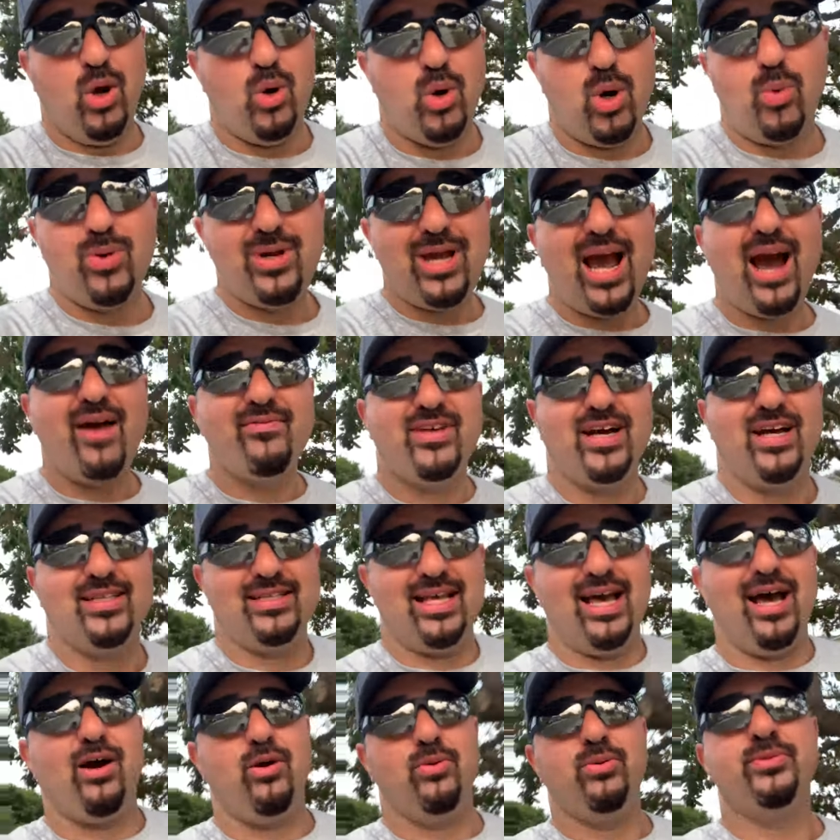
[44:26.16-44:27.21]
But we have that
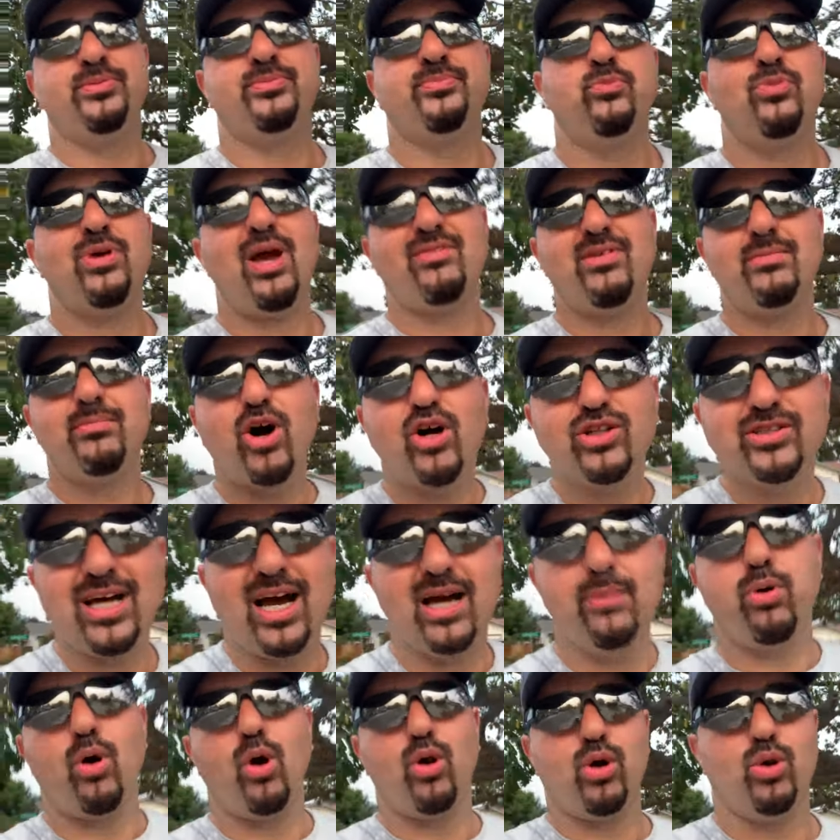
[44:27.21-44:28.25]
now. We have a
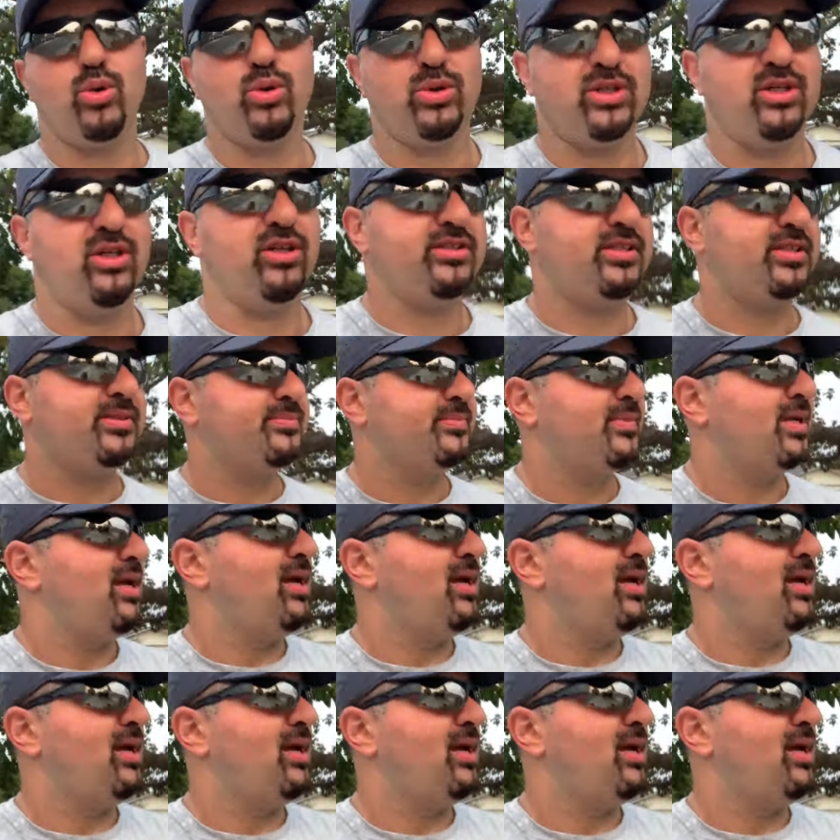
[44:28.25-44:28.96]
multipolar world.